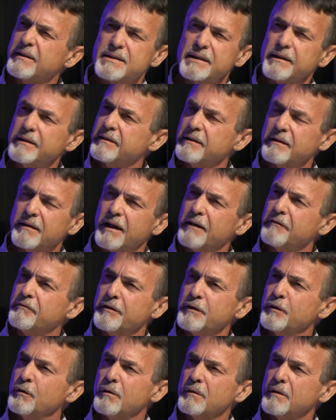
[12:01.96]
Christ-centered
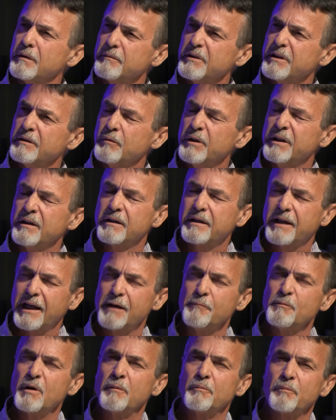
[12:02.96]
life at all. I mean, when
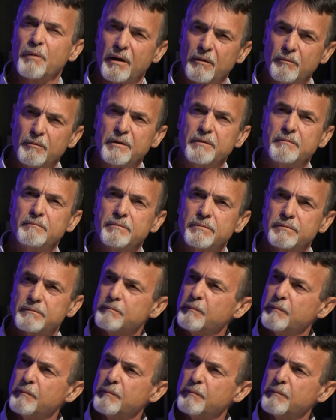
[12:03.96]
it came up, I would